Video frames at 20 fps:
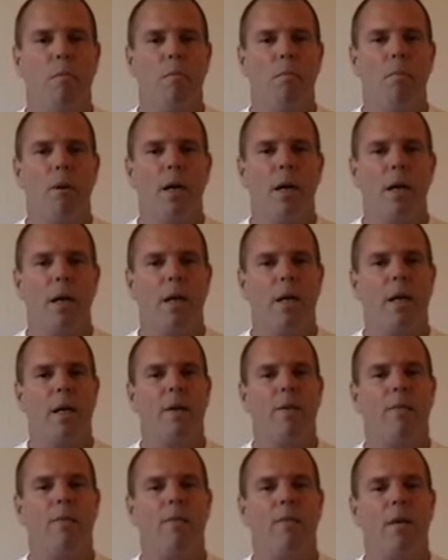But
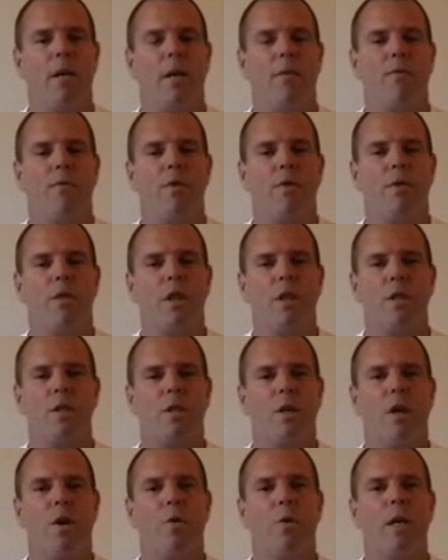if you
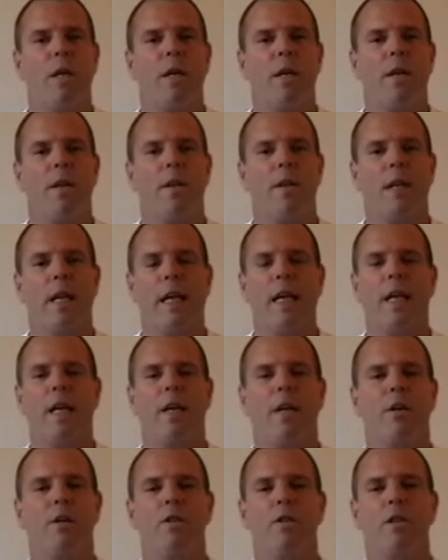just go in
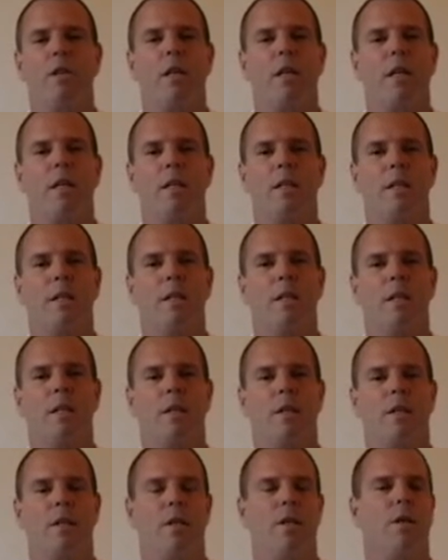thinking you're just going to,
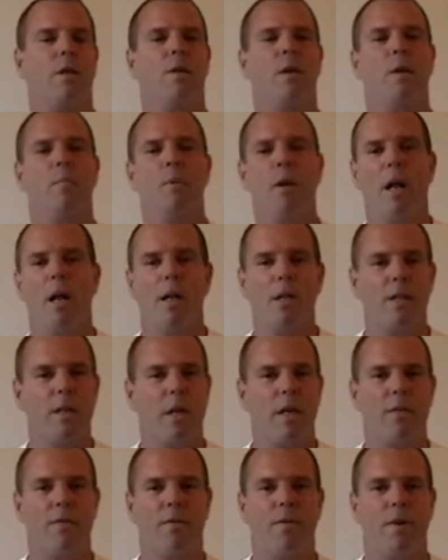
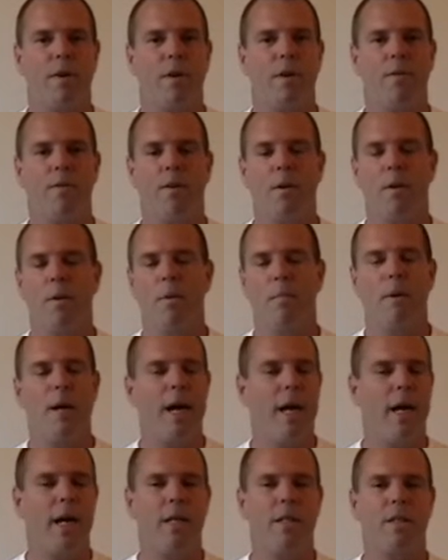apologize for the
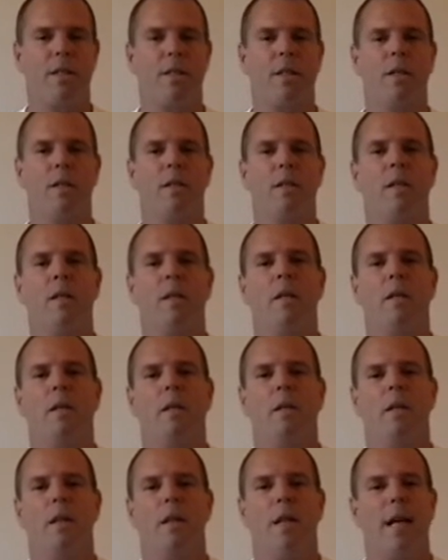past,
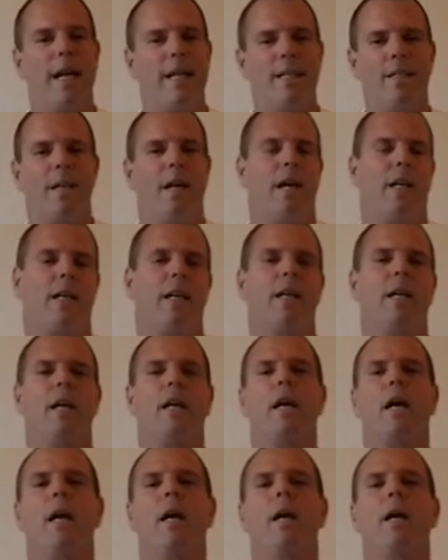that's not going to
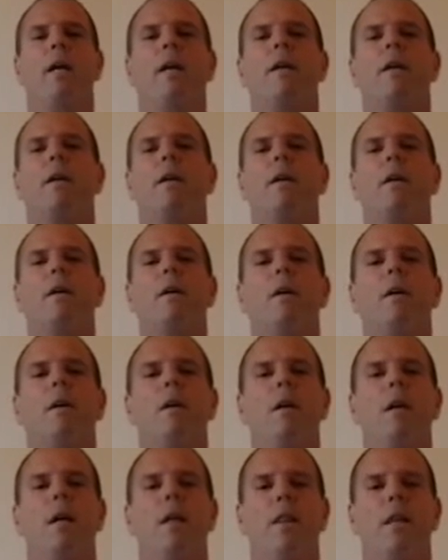cut
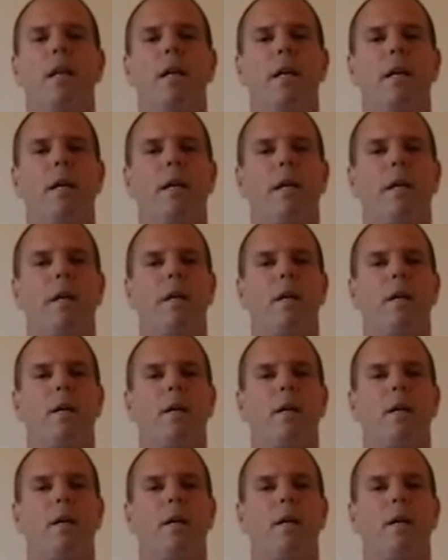it.